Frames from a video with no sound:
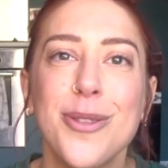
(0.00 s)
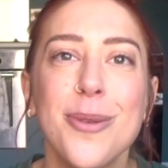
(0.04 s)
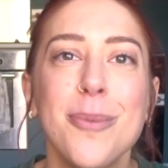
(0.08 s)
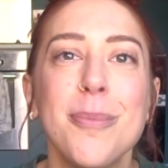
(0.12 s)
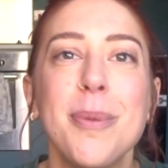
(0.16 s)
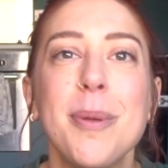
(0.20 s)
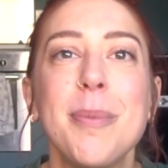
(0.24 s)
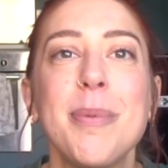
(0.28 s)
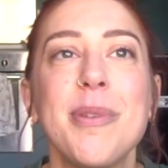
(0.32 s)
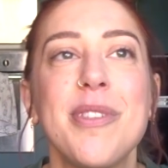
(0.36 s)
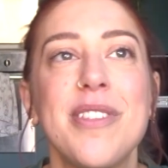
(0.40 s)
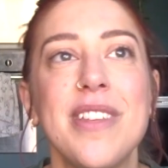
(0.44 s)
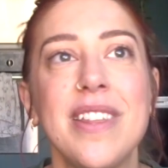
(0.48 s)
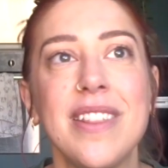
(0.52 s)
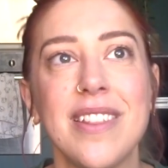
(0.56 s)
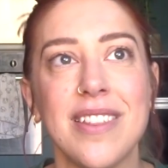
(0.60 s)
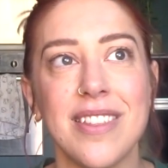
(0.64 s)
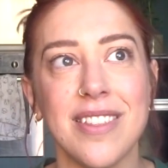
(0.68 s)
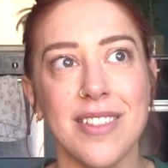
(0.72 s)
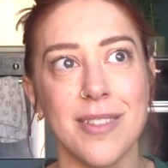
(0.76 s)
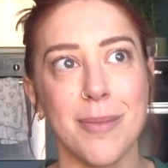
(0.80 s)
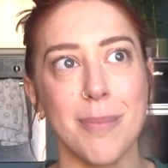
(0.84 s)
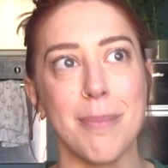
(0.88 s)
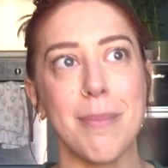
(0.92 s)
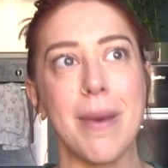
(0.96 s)
Some people see
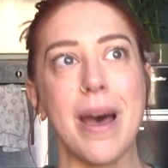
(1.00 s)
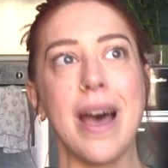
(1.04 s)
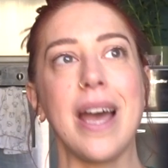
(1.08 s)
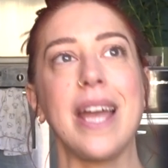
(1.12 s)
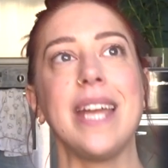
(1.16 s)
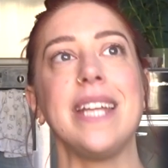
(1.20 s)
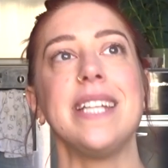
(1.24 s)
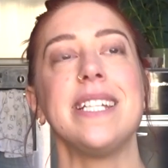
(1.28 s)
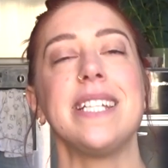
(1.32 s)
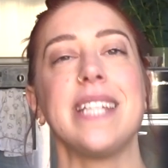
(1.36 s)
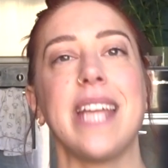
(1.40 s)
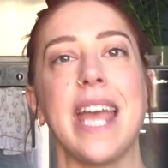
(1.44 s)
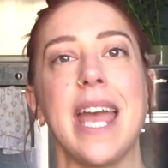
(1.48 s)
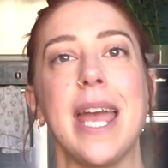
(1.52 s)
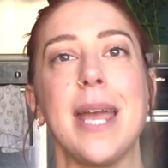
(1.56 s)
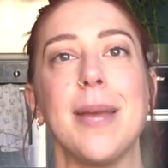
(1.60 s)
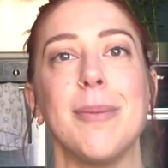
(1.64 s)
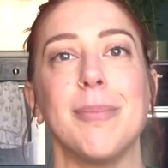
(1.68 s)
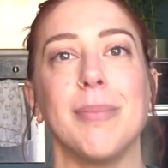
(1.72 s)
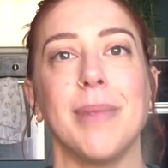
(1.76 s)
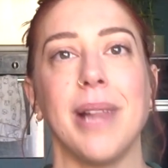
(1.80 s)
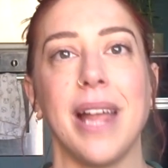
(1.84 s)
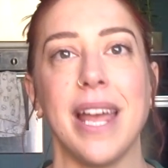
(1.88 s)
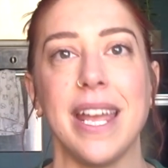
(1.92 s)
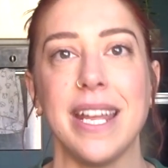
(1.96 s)
this as a mind
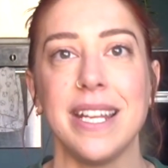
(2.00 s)
game,